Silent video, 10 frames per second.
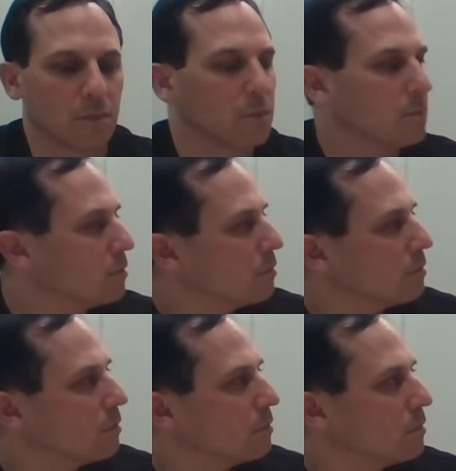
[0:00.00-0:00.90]

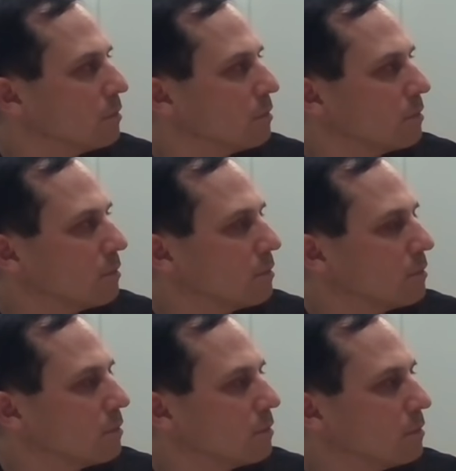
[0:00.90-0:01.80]

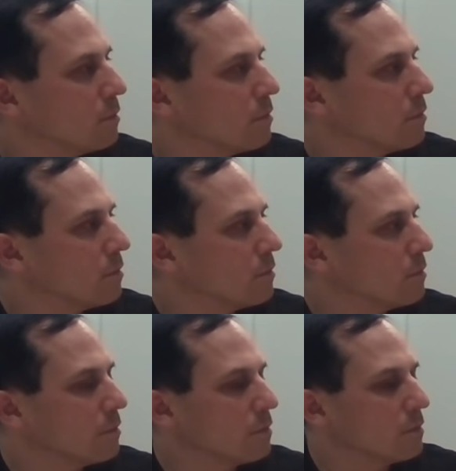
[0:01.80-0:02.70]

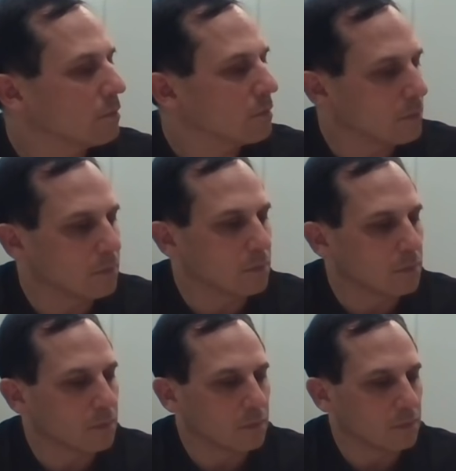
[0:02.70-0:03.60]

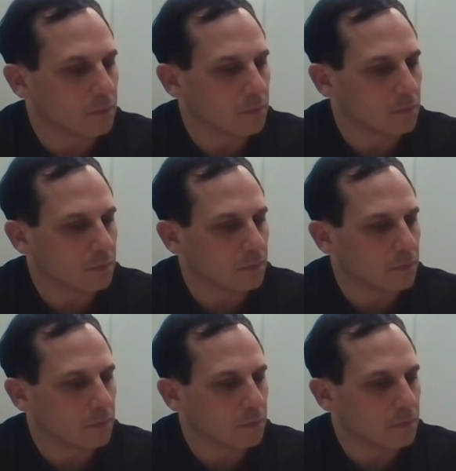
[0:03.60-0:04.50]

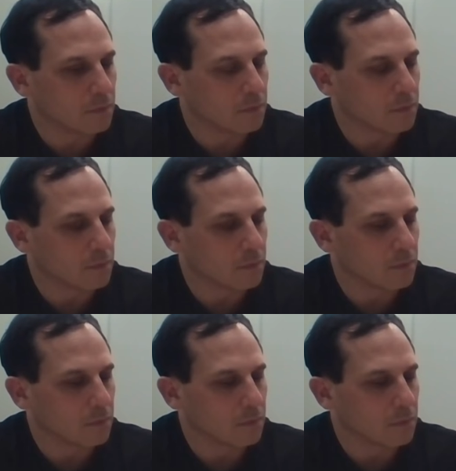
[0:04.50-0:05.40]

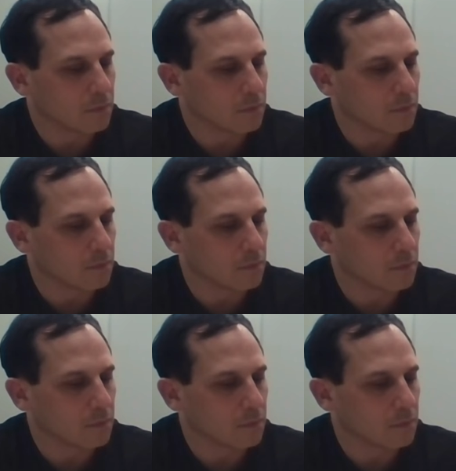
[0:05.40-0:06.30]

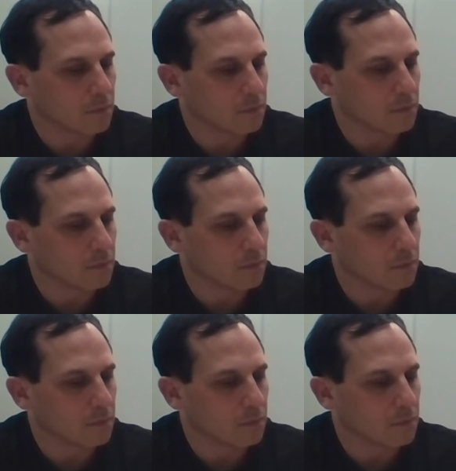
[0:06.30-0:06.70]
No words are spoken by the person on screen.